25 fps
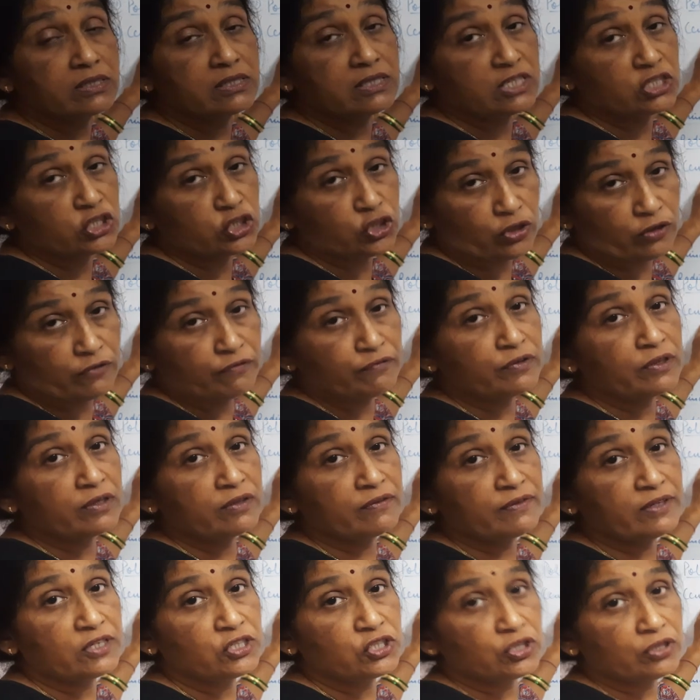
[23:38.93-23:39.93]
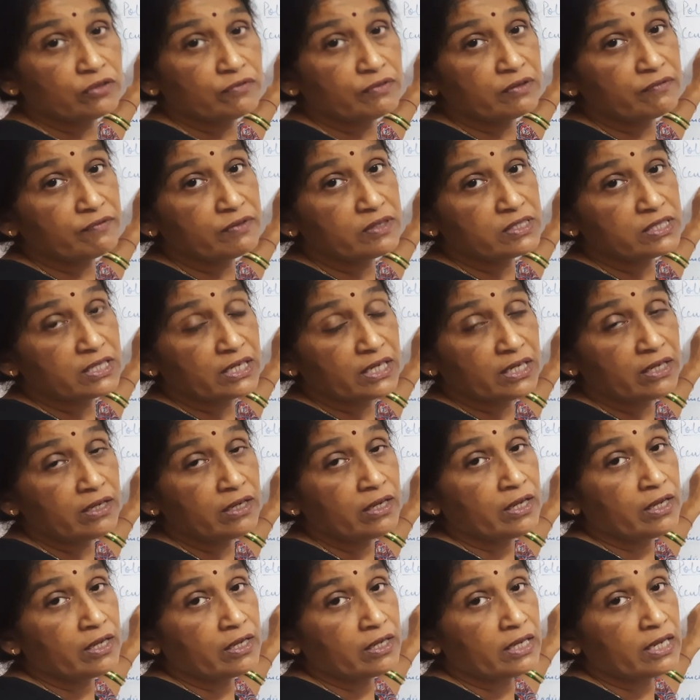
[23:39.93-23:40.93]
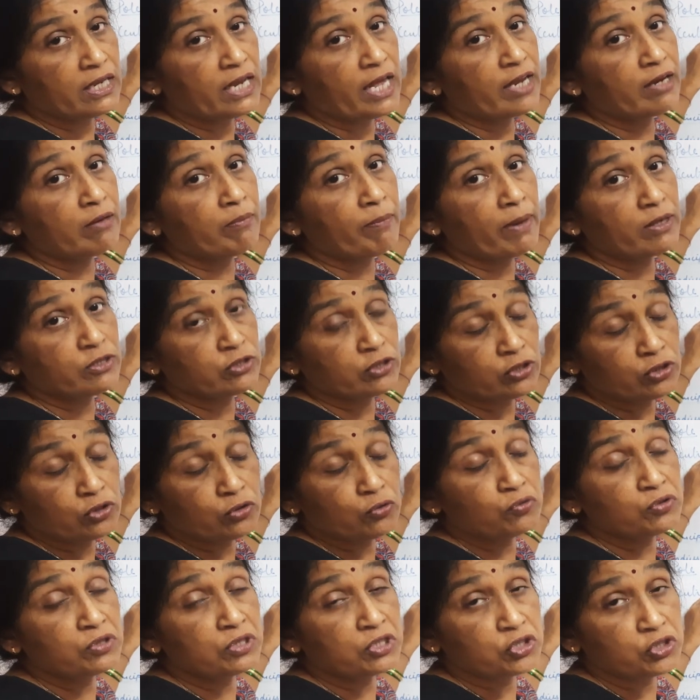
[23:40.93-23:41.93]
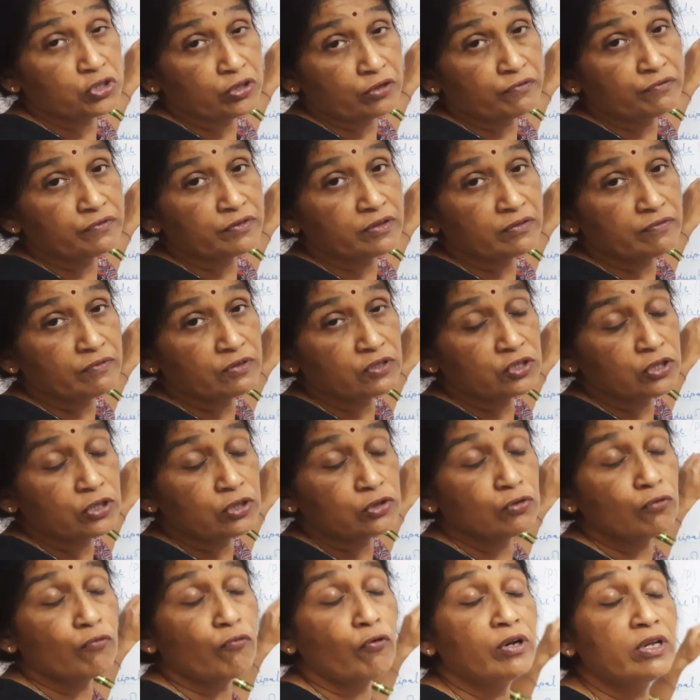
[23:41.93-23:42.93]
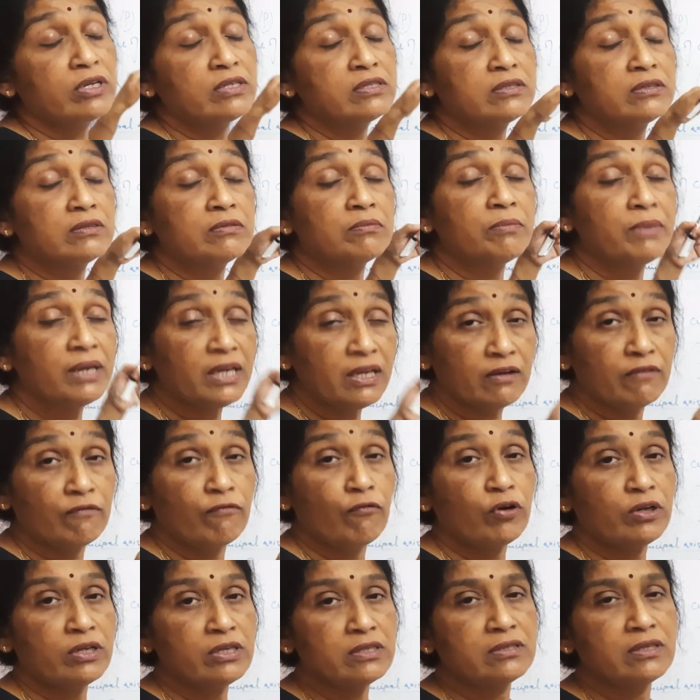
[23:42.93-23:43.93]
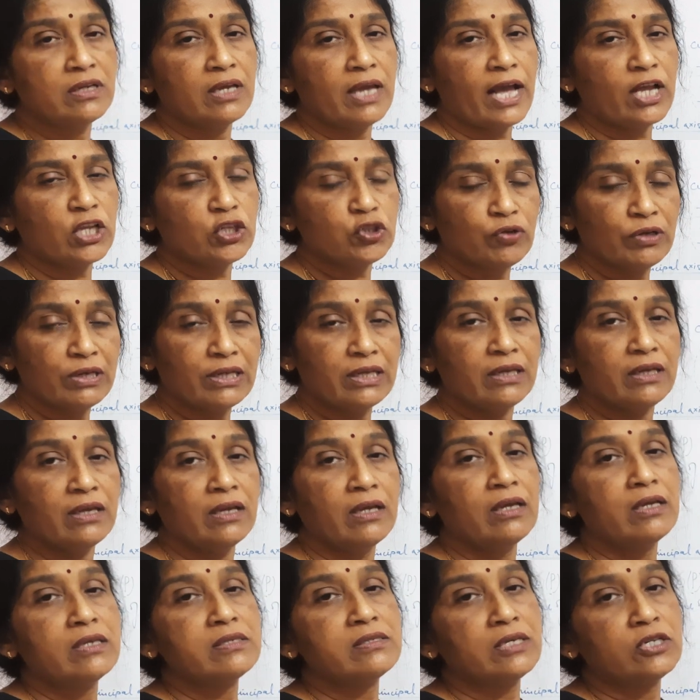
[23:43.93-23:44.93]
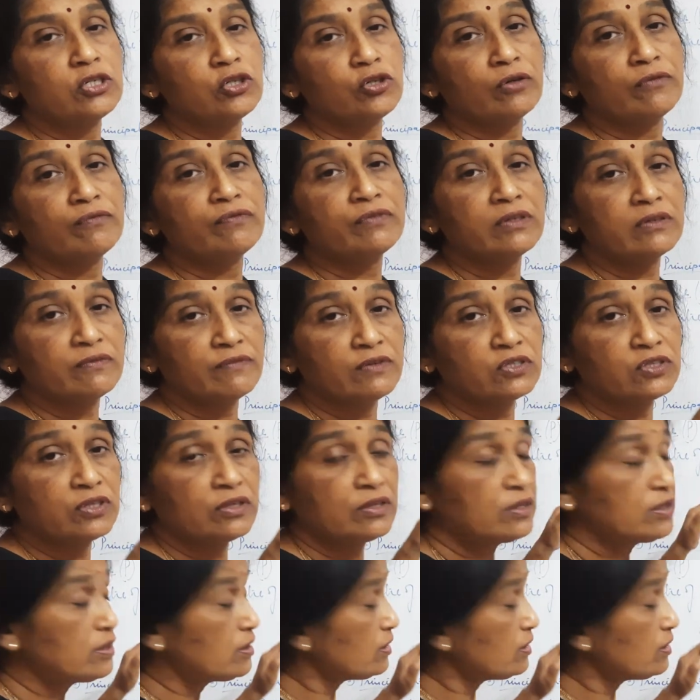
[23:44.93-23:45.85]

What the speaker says: a center of curvature? When we say the line passes through center of curvature, so what does it mean? What is actually center of curvature